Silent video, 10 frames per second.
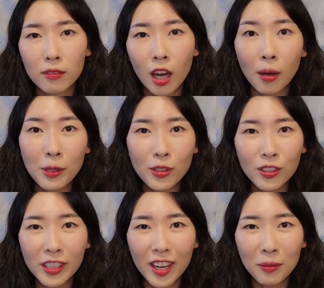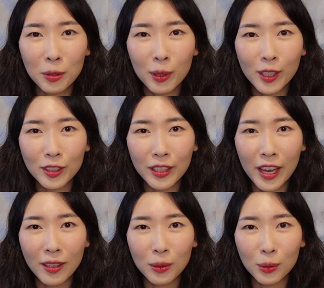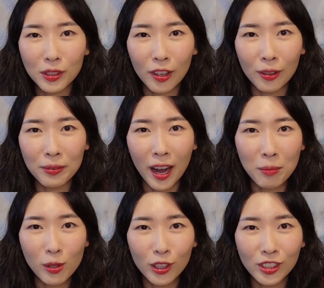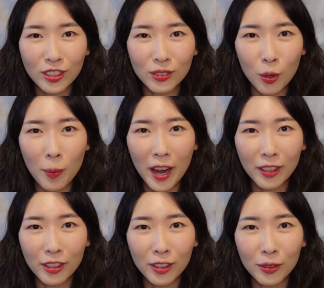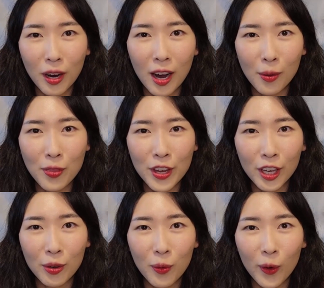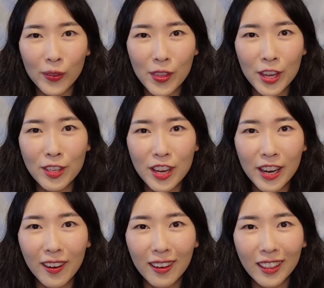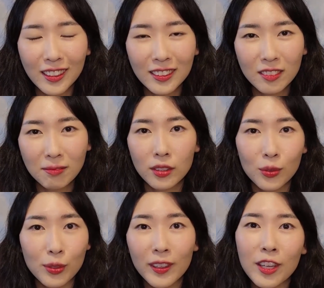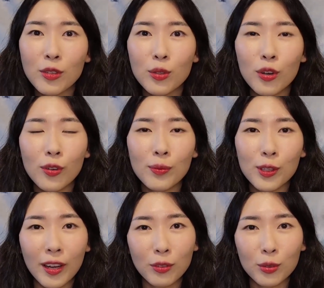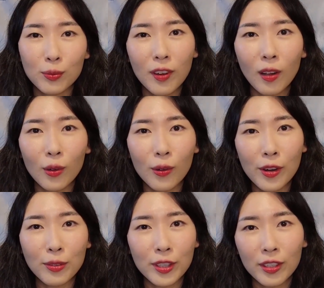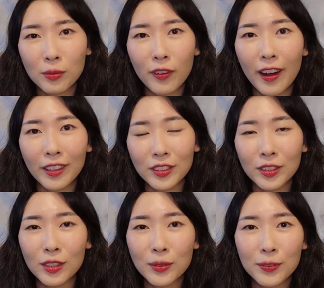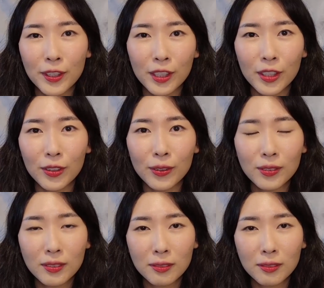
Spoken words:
Obviously, everybody's ankles are fabulous no matter how thick or thin they are. So really, you don't even have to follow every advice in this video.